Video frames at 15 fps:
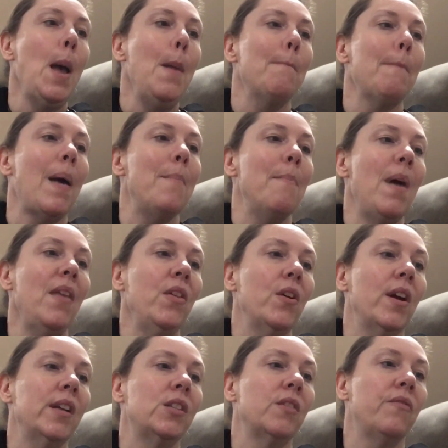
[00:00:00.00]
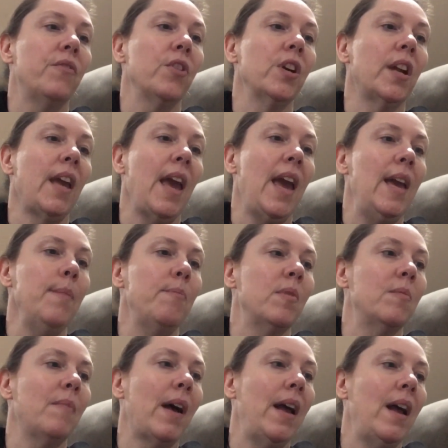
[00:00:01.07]
My mother has a fur cape,
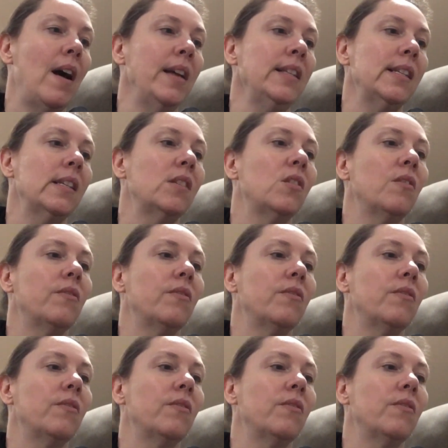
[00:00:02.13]
and my aunt has a